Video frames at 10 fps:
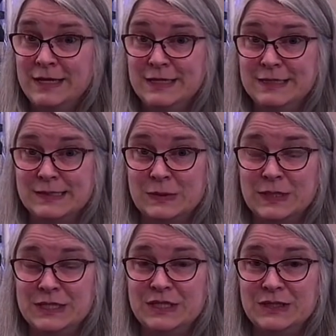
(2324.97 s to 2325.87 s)
He's
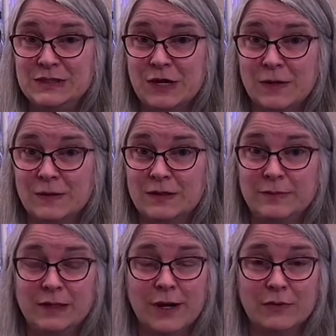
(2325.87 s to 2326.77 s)
going to talk a little
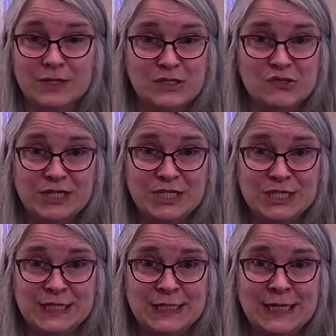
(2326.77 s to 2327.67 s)
bit about
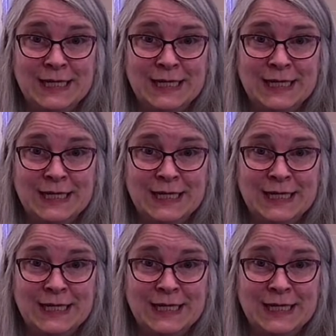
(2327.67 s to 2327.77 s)
registration,